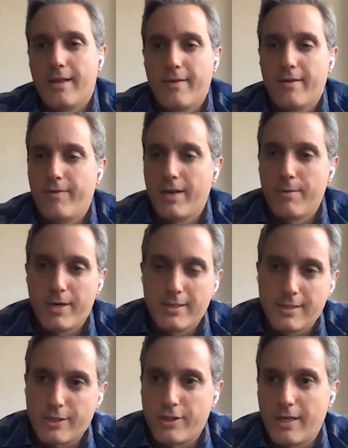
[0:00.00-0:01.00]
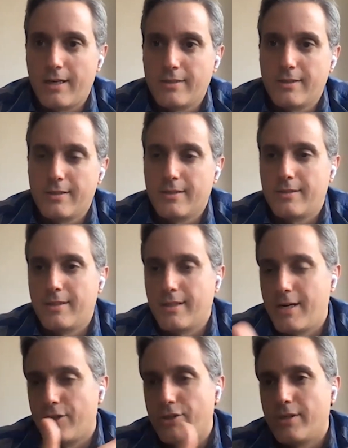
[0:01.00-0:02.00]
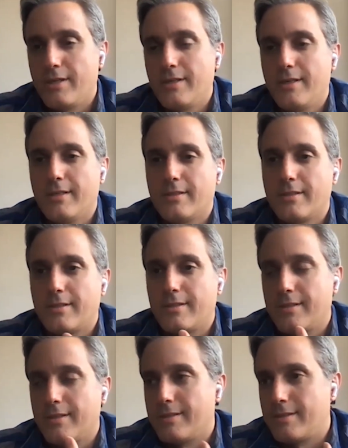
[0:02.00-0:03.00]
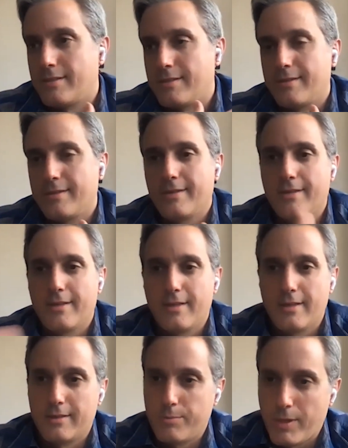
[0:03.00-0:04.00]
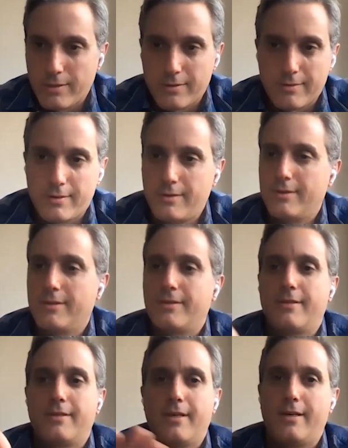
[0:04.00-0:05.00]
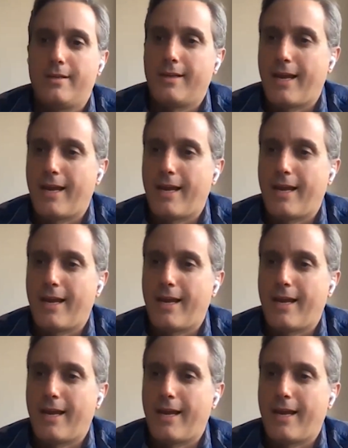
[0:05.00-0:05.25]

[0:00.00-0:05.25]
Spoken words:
If anybody's actually gone to the country, it's peaceful. It's